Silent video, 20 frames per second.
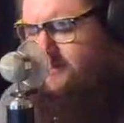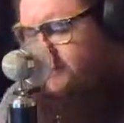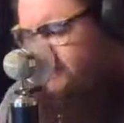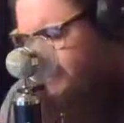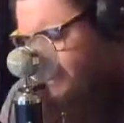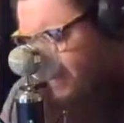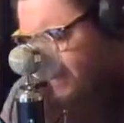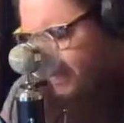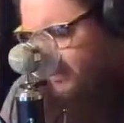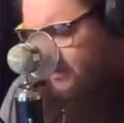the
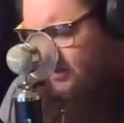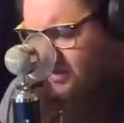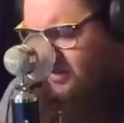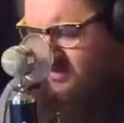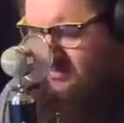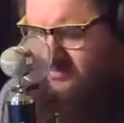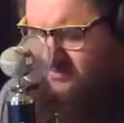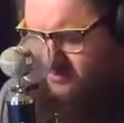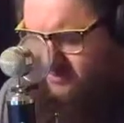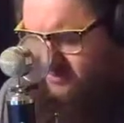band
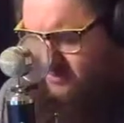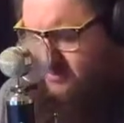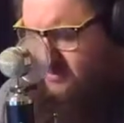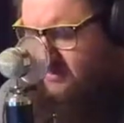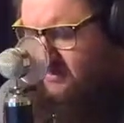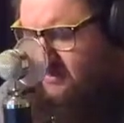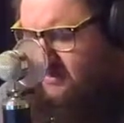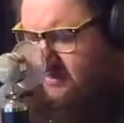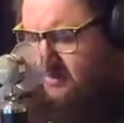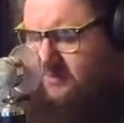lost
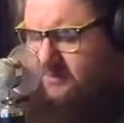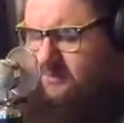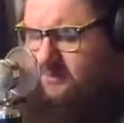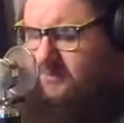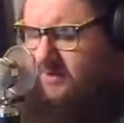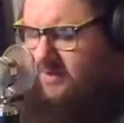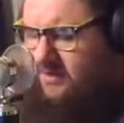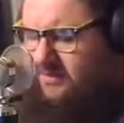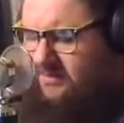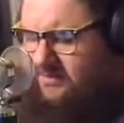
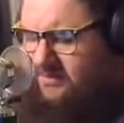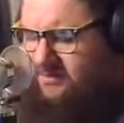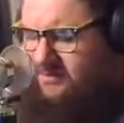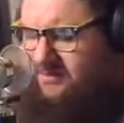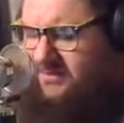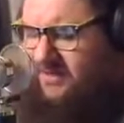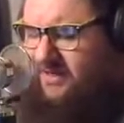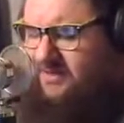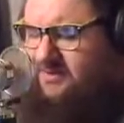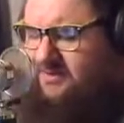a
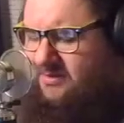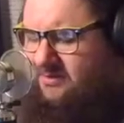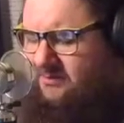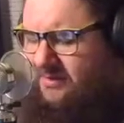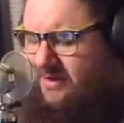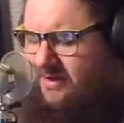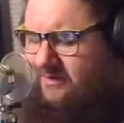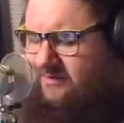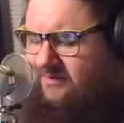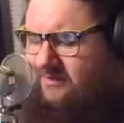substantial
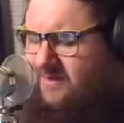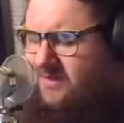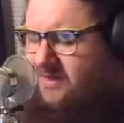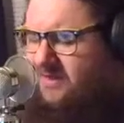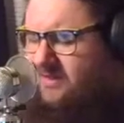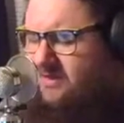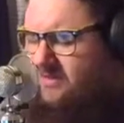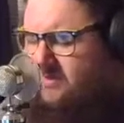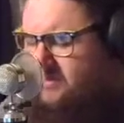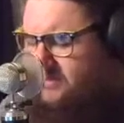amount of
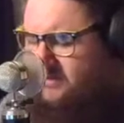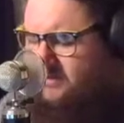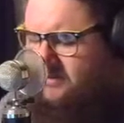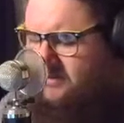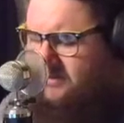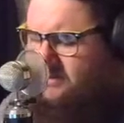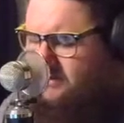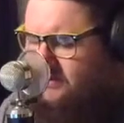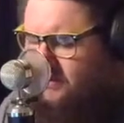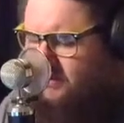gigs,
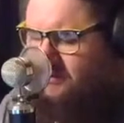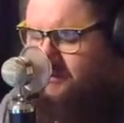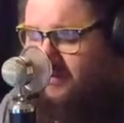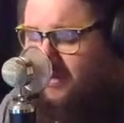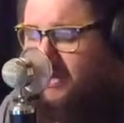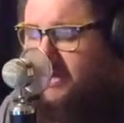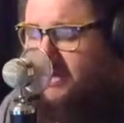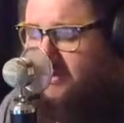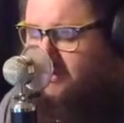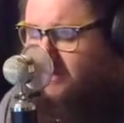or
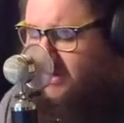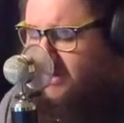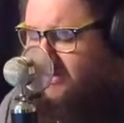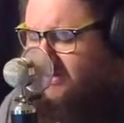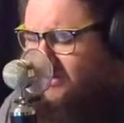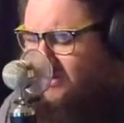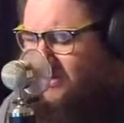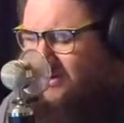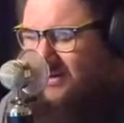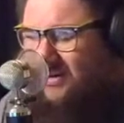money
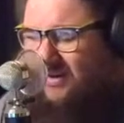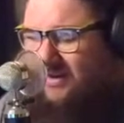rather,